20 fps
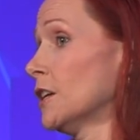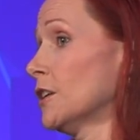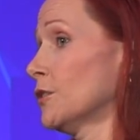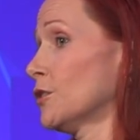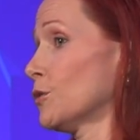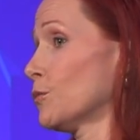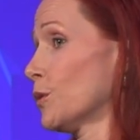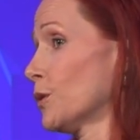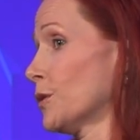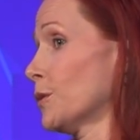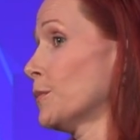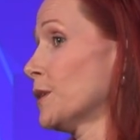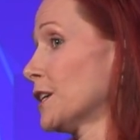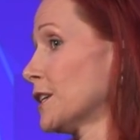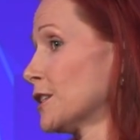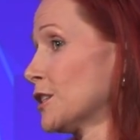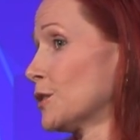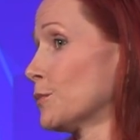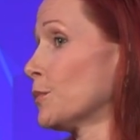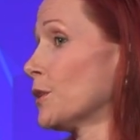They're the
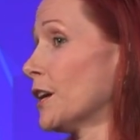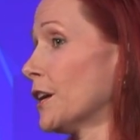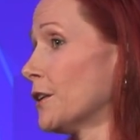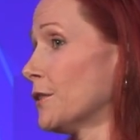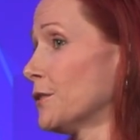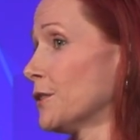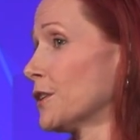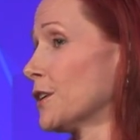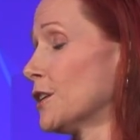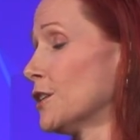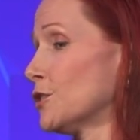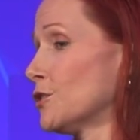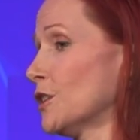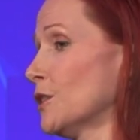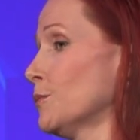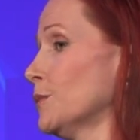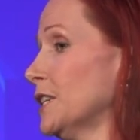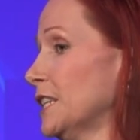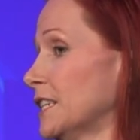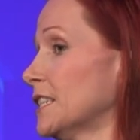biggest supplier in the country.
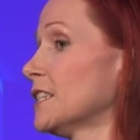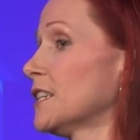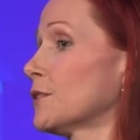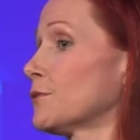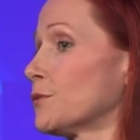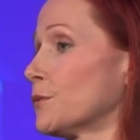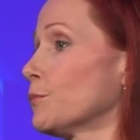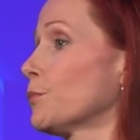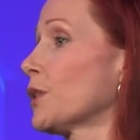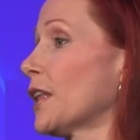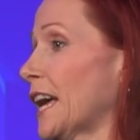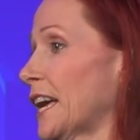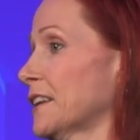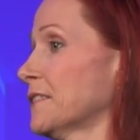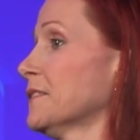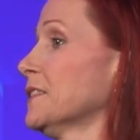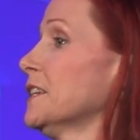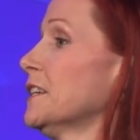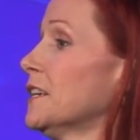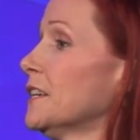We need a different plan.
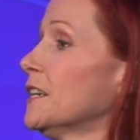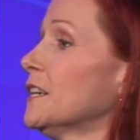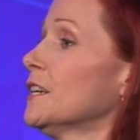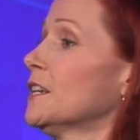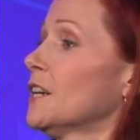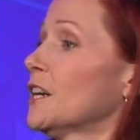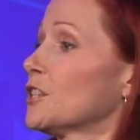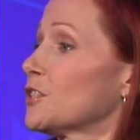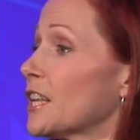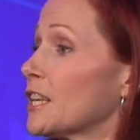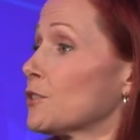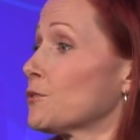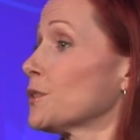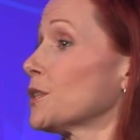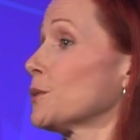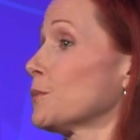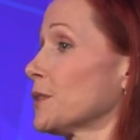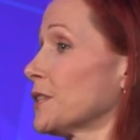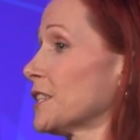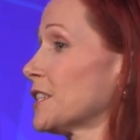And so that's
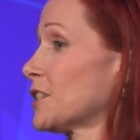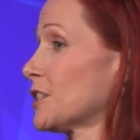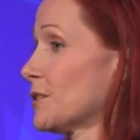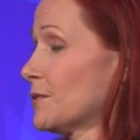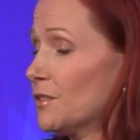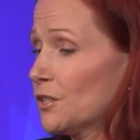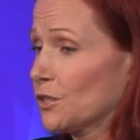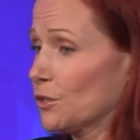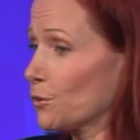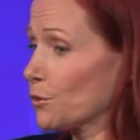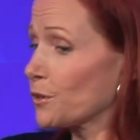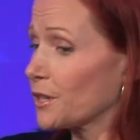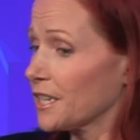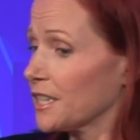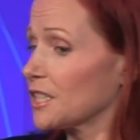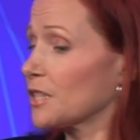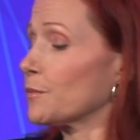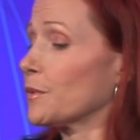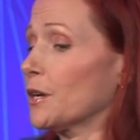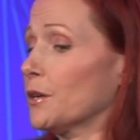really what this story
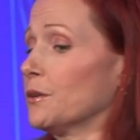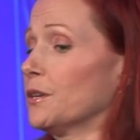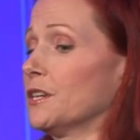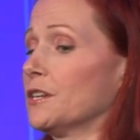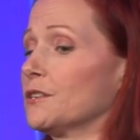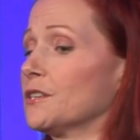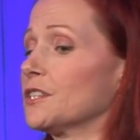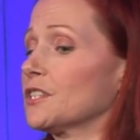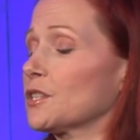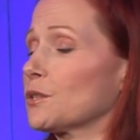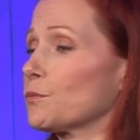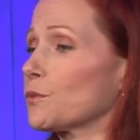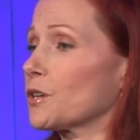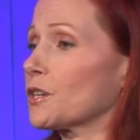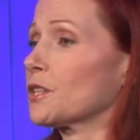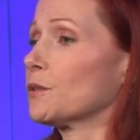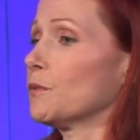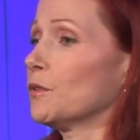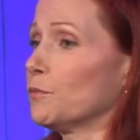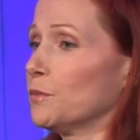is about here, is the work
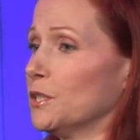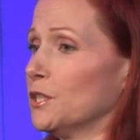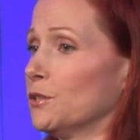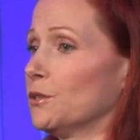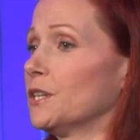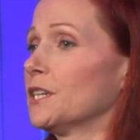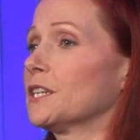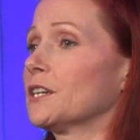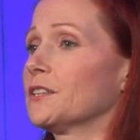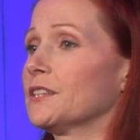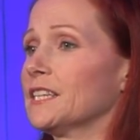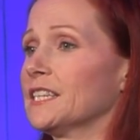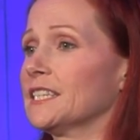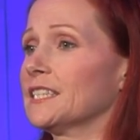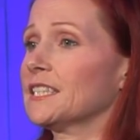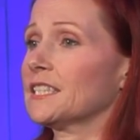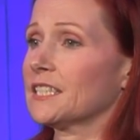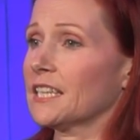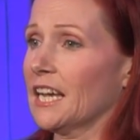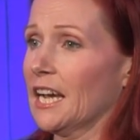that we've been doing on
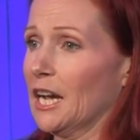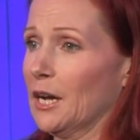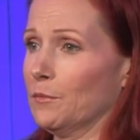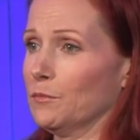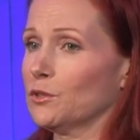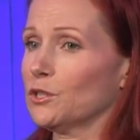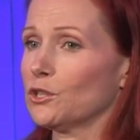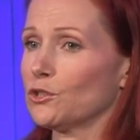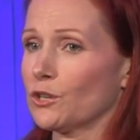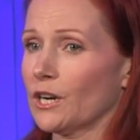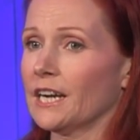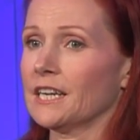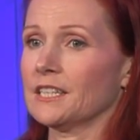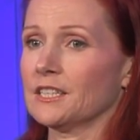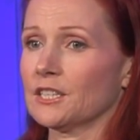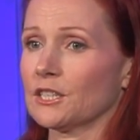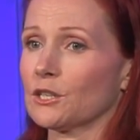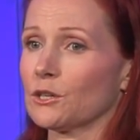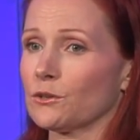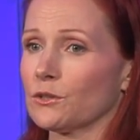this to try and
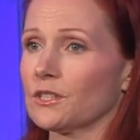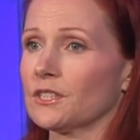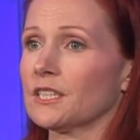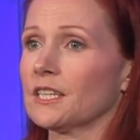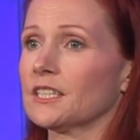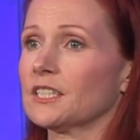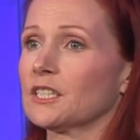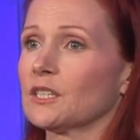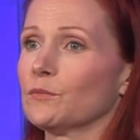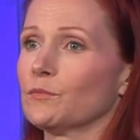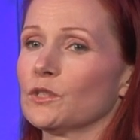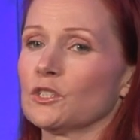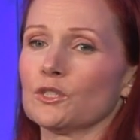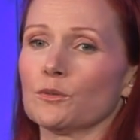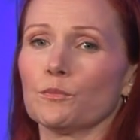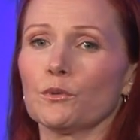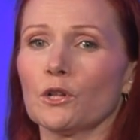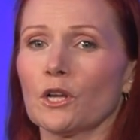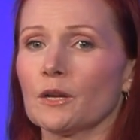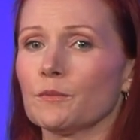secure the system, the
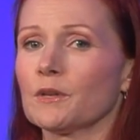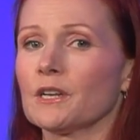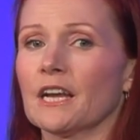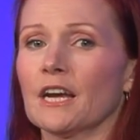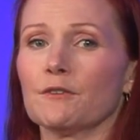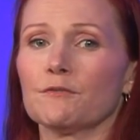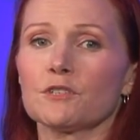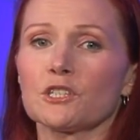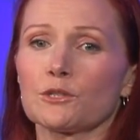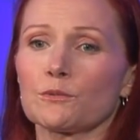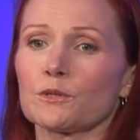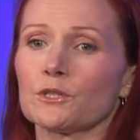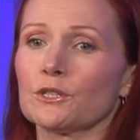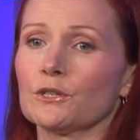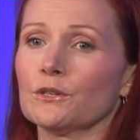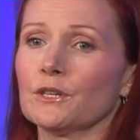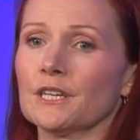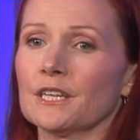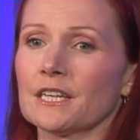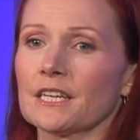deployment efforts we're
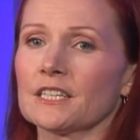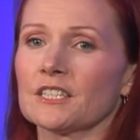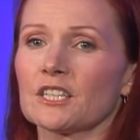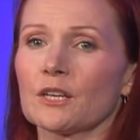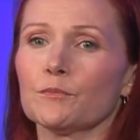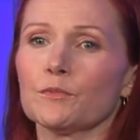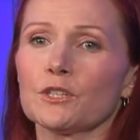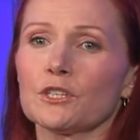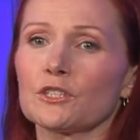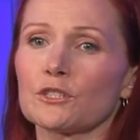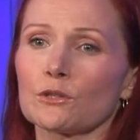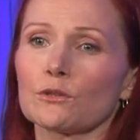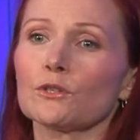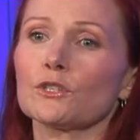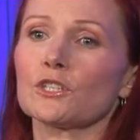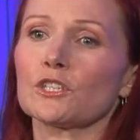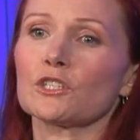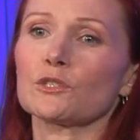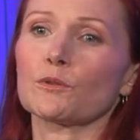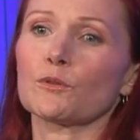doing, and some of the
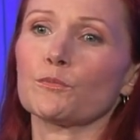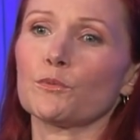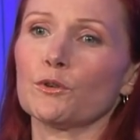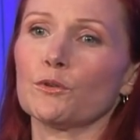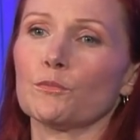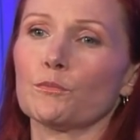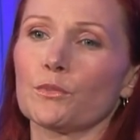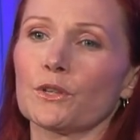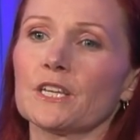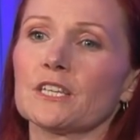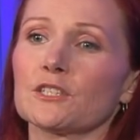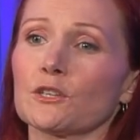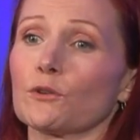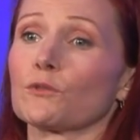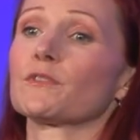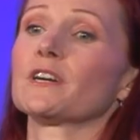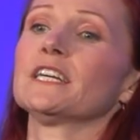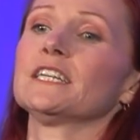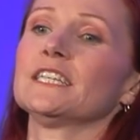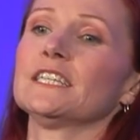solutions we've put in place
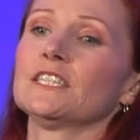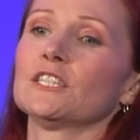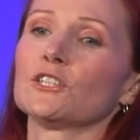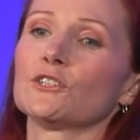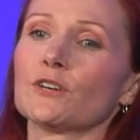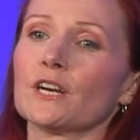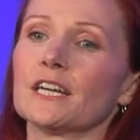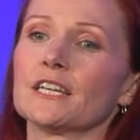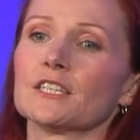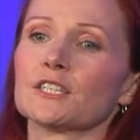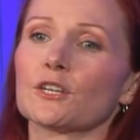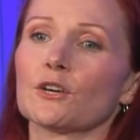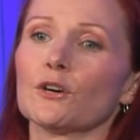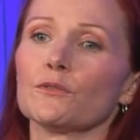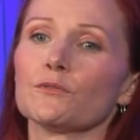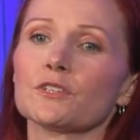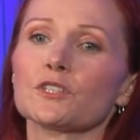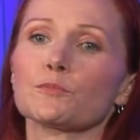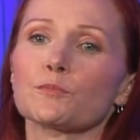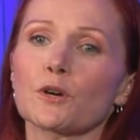already to try and
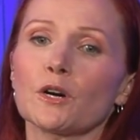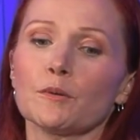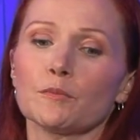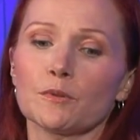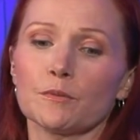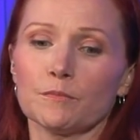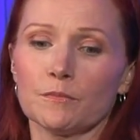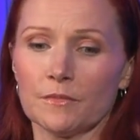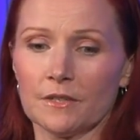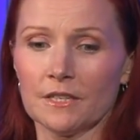solve this problem.